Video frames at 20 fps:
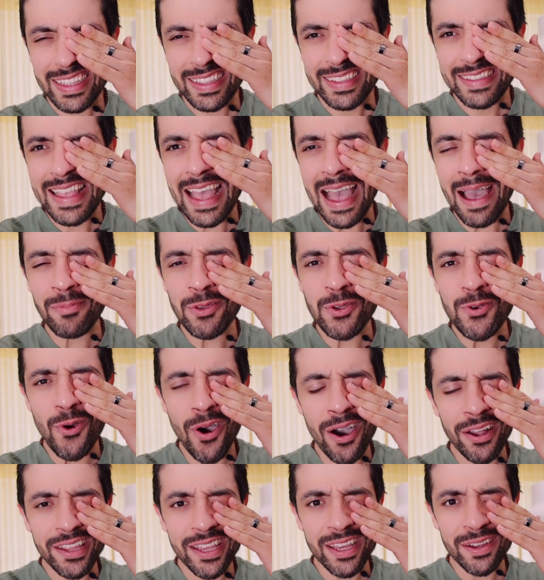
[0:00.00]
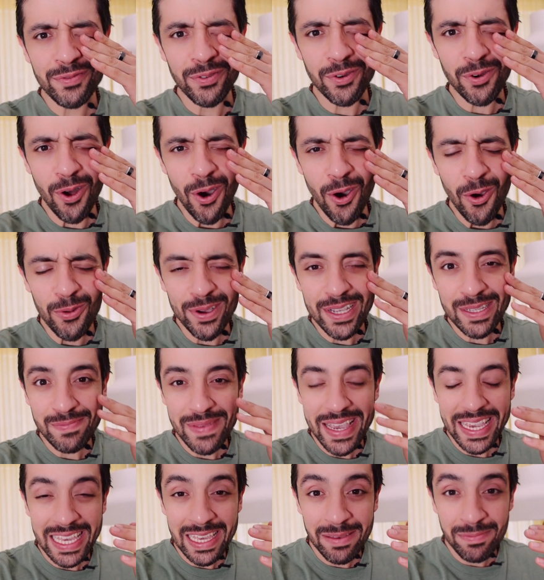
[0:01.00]
Damn you, onion, for always
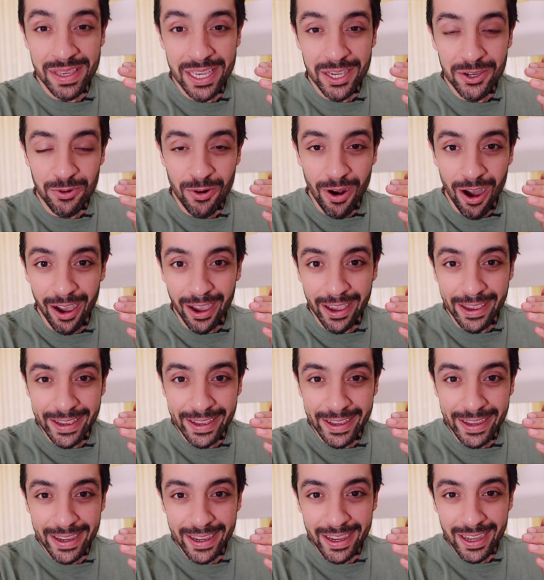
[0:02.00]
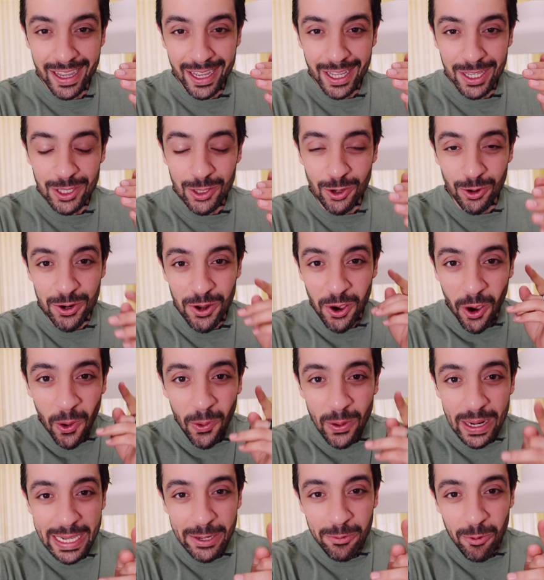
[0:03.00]
making me cry. You're the
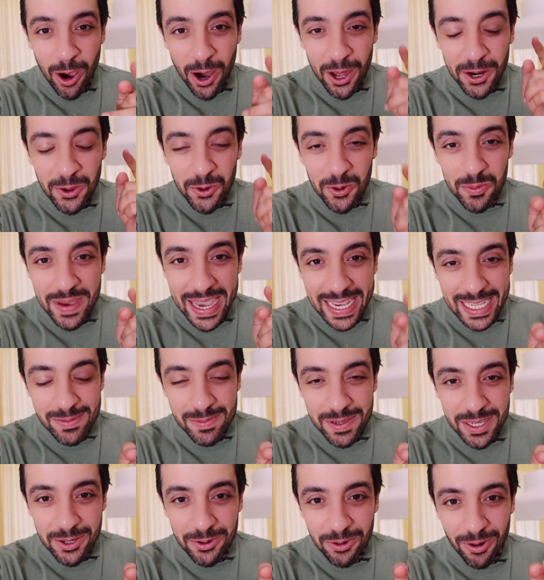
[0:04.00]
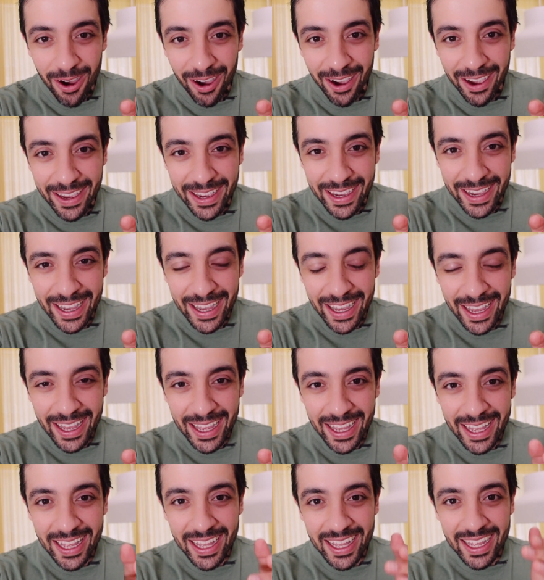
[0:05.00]
only one who makes me cry.
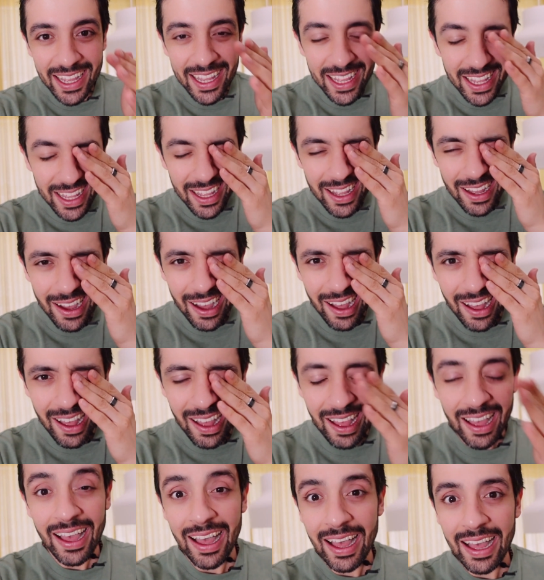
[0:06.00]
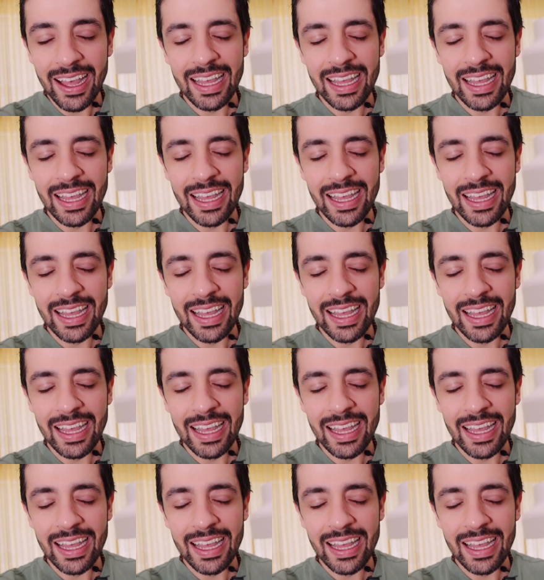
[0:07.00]
Ah.